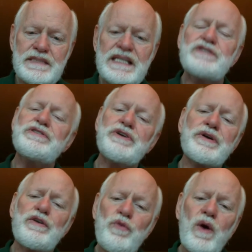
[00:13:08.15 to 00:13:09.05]
His
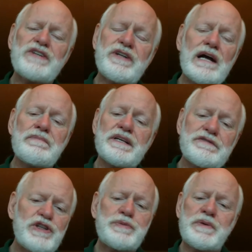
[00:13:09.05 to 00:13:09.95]
theory is, why should I
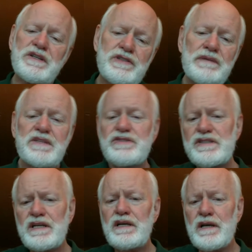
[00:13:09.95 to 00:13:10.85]
believe just because I'm the
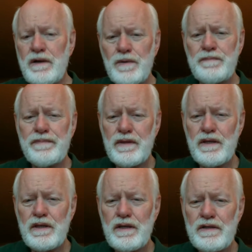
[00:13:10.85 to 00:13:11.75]
CEO
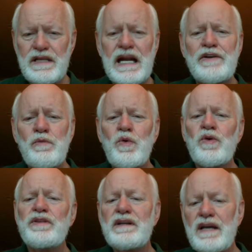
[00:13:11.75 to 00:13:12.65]
that I know
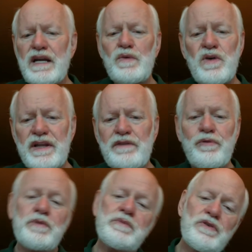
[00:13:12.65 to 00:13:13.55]
more than anyone in the
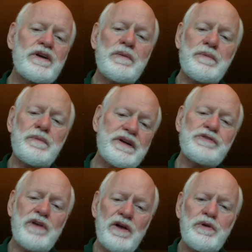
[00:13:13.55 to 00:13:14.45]
Ford Motor Company
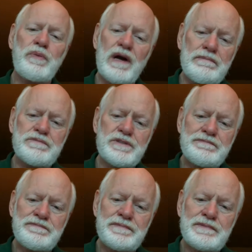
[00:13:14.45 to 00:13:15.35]
to solve your
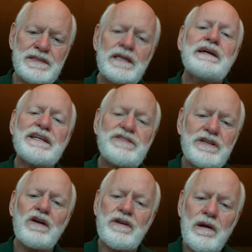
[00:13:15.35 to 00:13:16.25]
problems? He
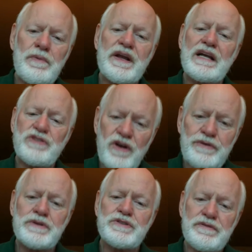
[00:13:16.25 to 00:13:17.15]
said, our company has
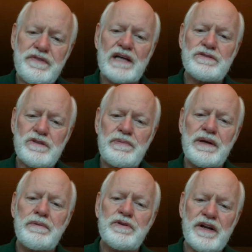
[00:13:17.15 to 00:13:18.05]
hundreds of thousands of
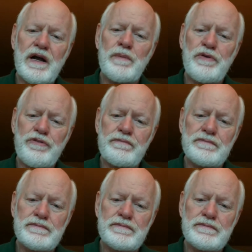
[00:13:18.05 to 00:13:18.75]
people who can help us.